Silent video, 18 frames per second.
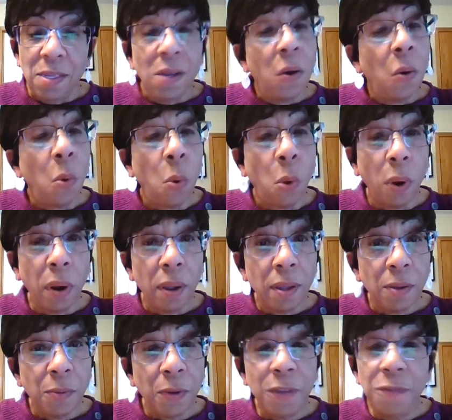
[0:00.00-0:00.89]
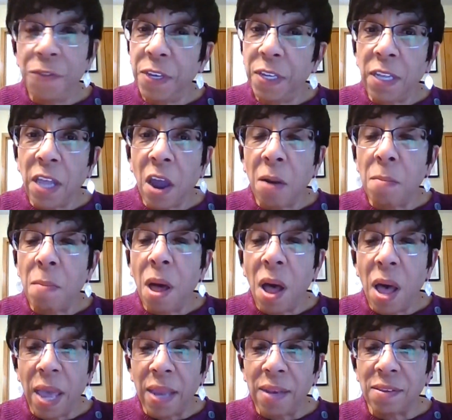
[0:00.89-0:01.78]
Or we fill our
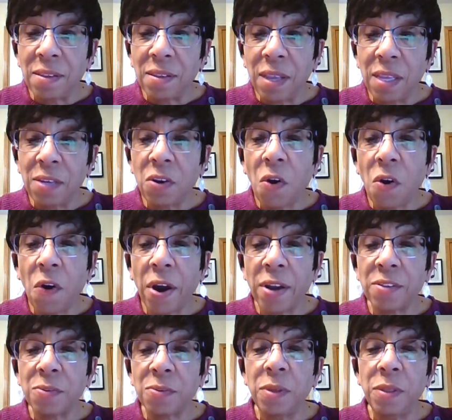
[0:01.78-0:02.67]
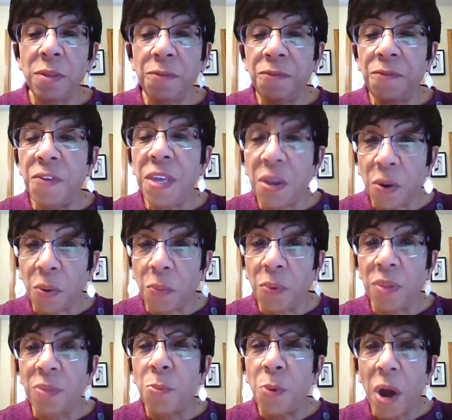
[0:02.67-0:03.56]
minds and hearts with fear,
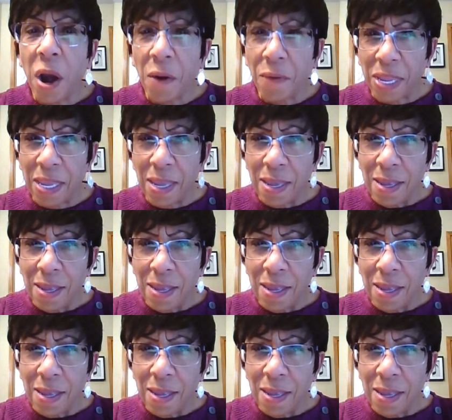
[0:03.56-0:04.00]
with worry,